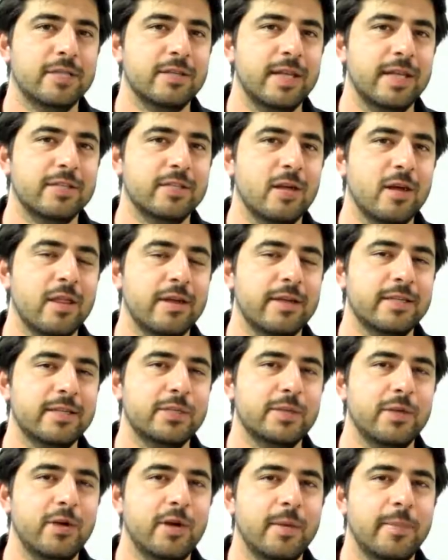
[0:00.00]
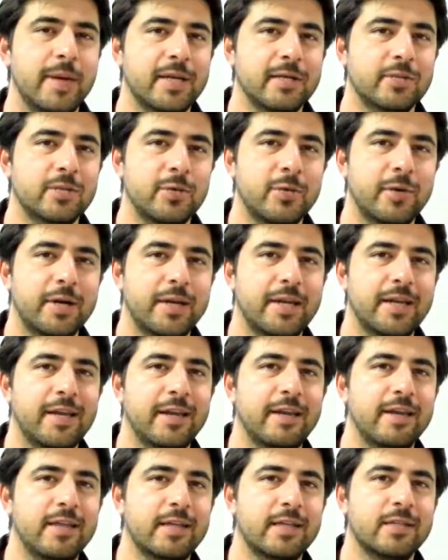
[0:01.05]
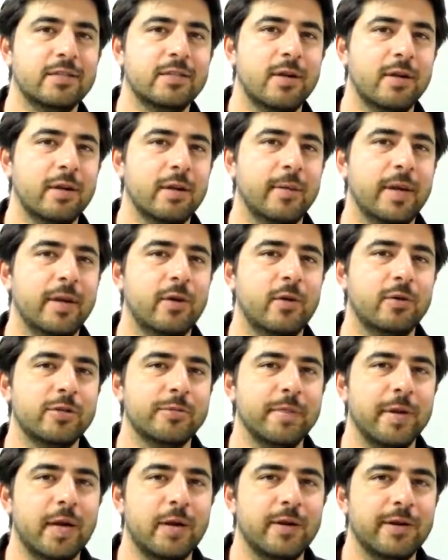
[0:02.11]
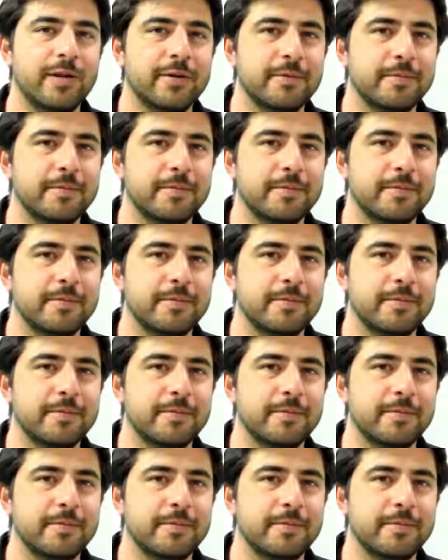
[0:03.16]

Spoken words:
so that's all there is to know about torque. Now let's talk about horsepower.